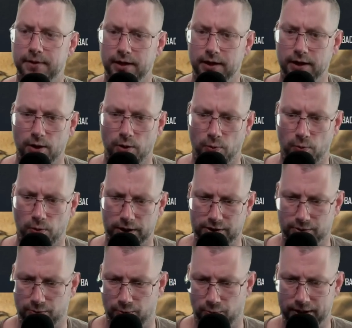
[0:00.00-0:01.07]
what
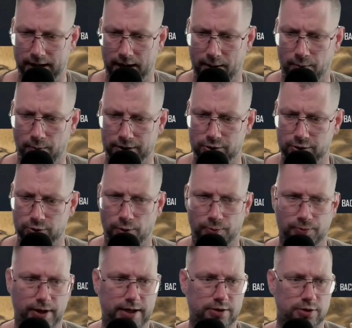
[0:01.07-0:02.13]
I wanted to
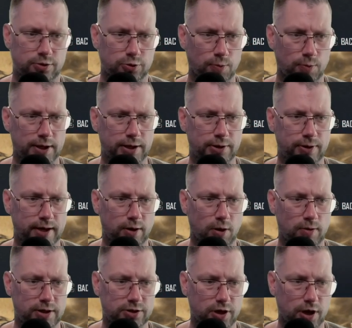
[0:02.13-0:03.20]
upgrade. Normally you can only
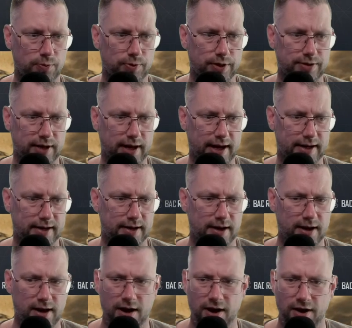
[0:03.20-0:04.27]
start with like
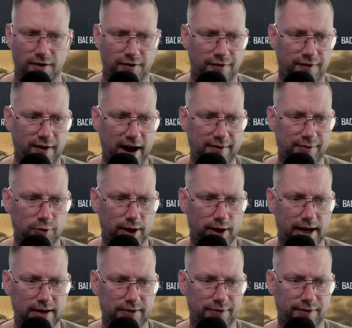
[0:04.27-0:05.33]
5 or
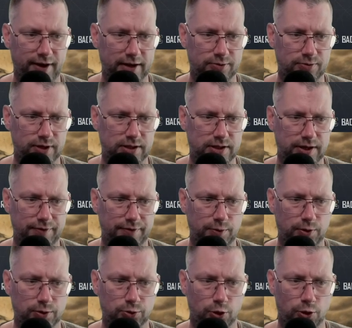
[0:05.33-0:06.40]
8 factories. If you want
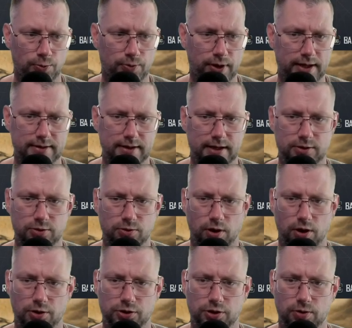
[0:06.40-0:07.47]
to upgrade that, you
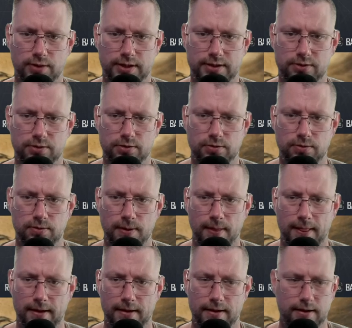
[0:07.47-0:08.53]
also need to
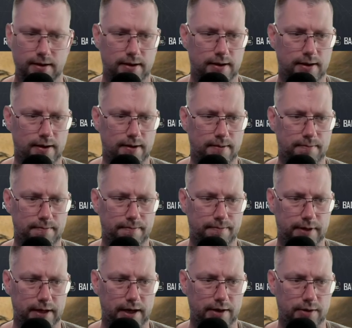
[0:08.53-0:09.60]

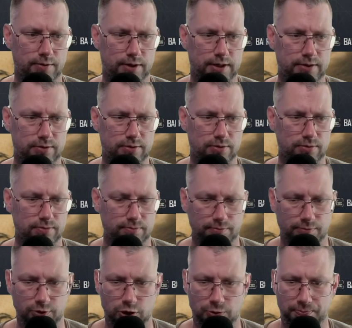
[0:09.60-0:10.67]
you need to
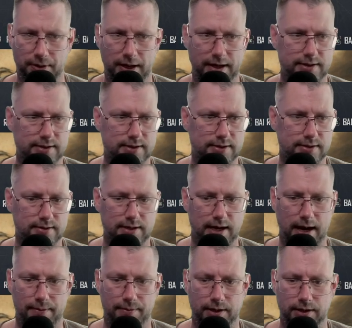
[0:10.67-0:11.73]
spend
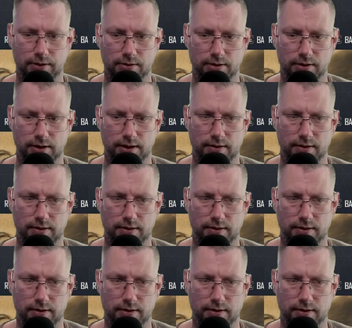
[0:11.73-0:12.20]
time in your